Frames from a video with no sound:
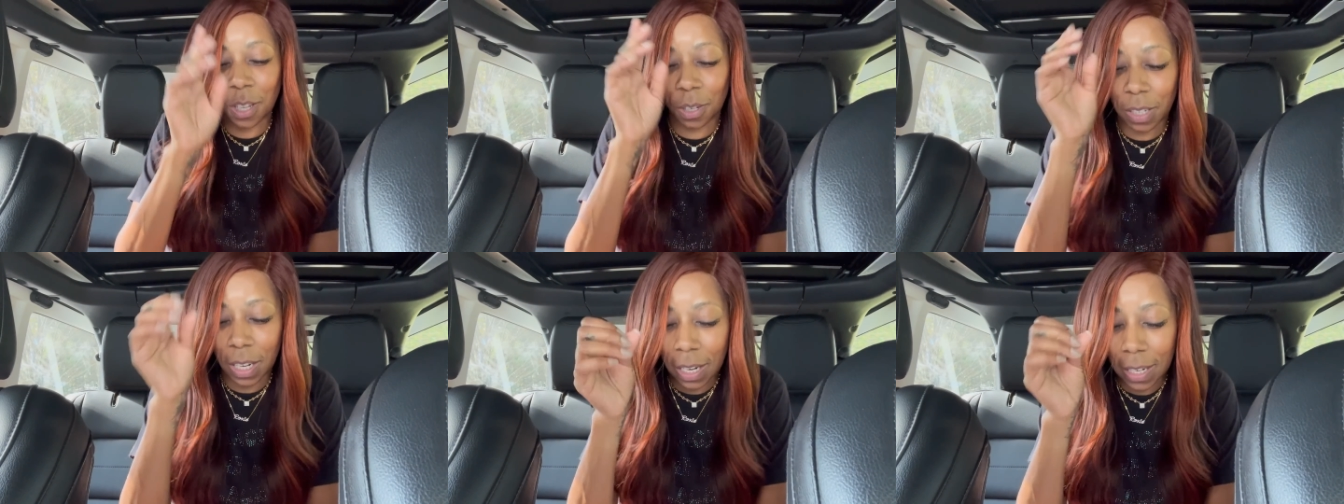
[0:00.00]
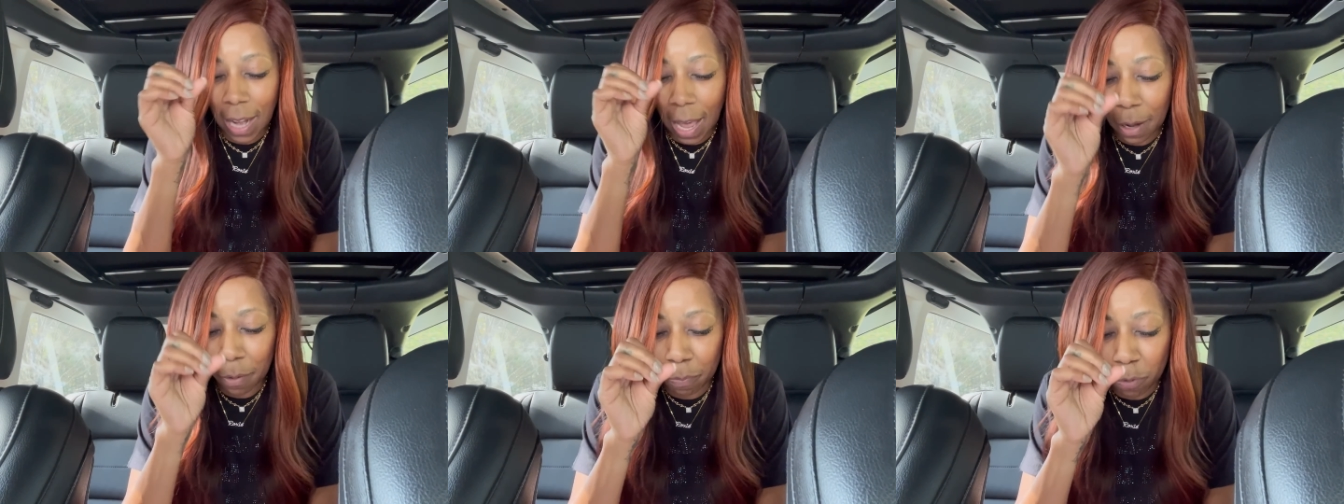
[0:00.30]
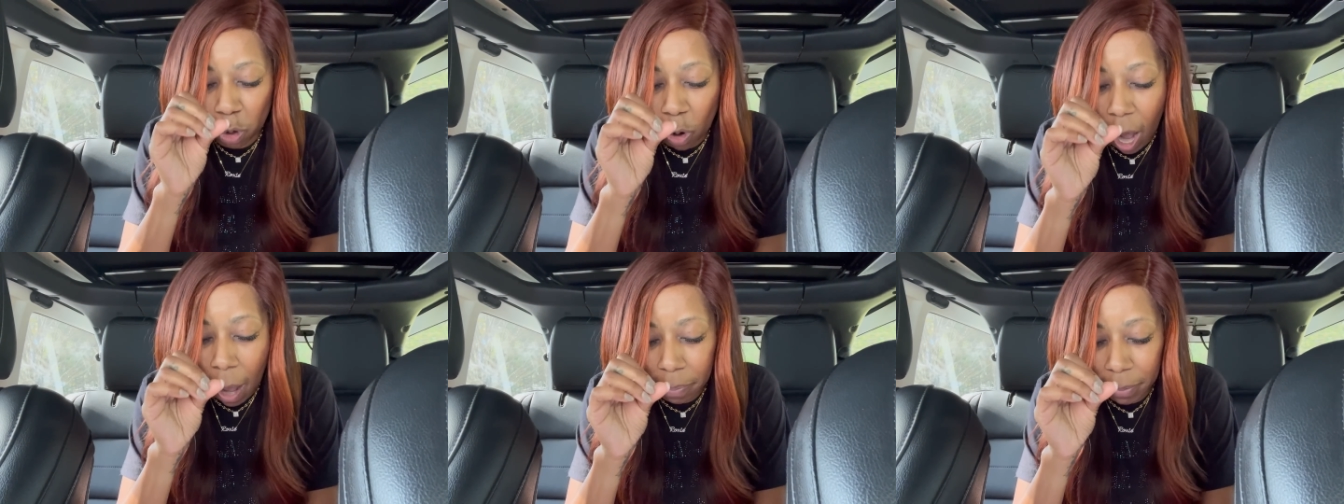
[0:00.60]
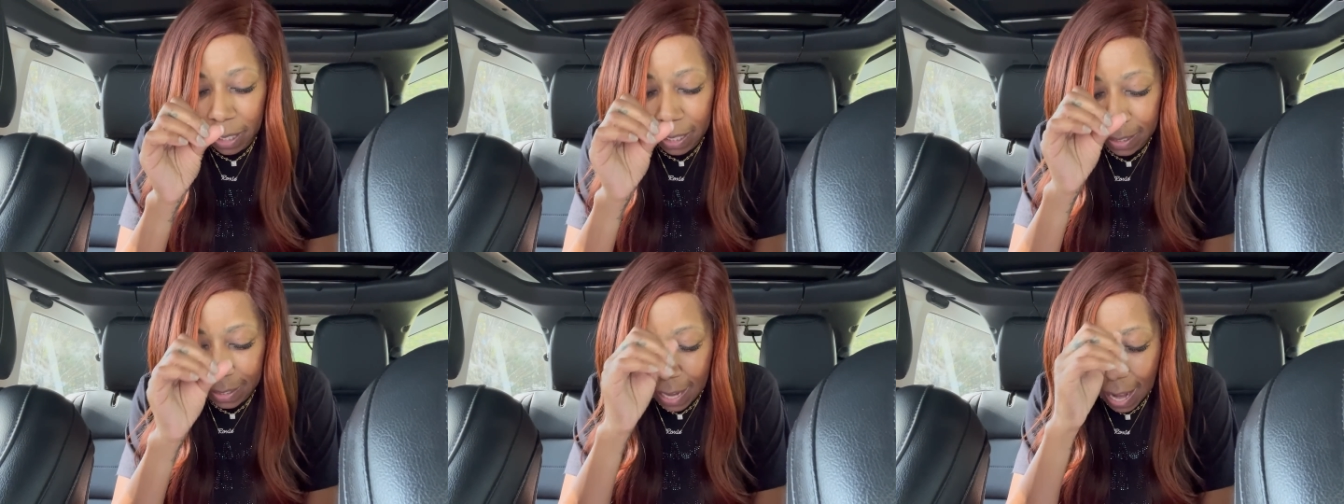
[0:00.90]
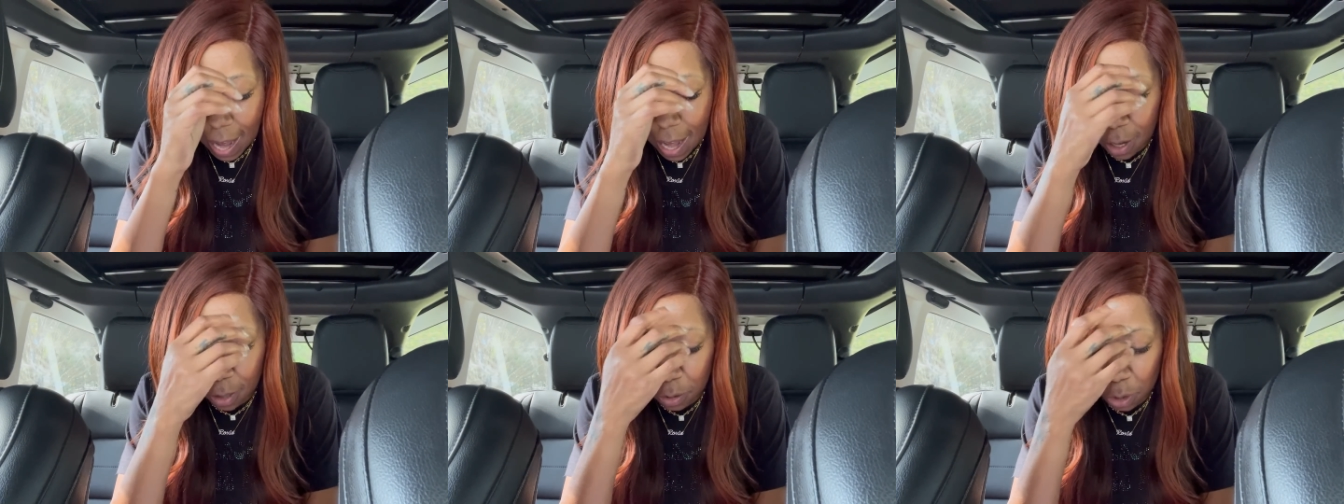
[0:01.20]
So then they dropped it
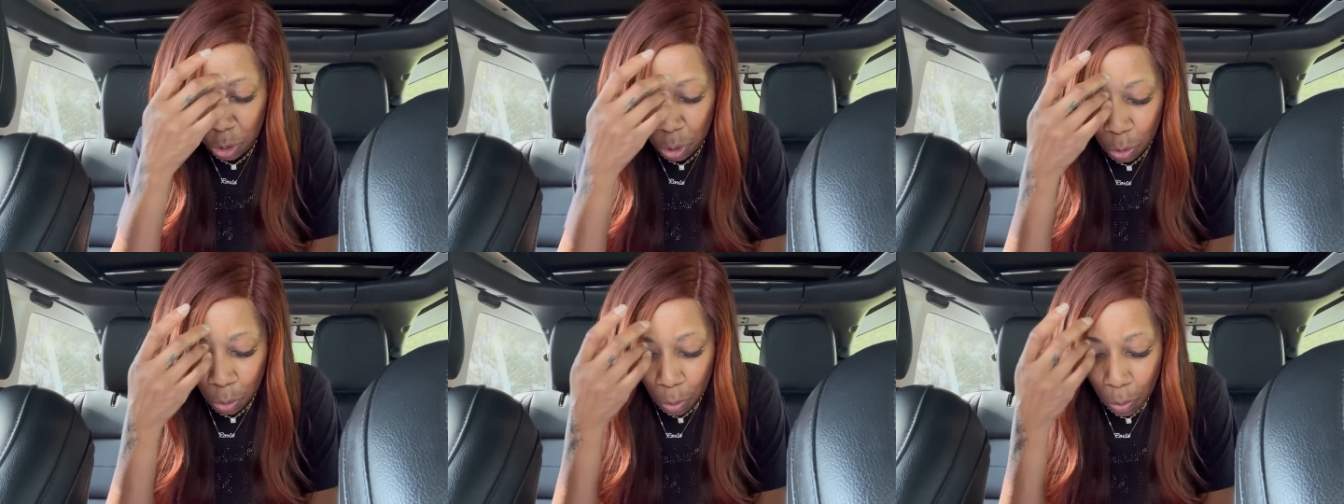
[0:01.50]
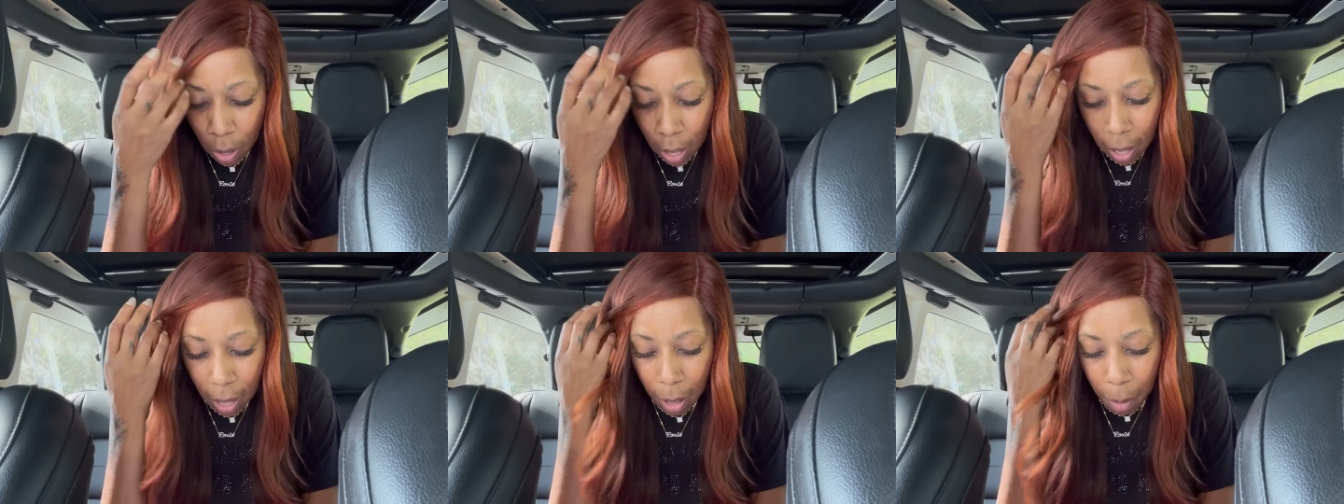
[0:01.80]
down to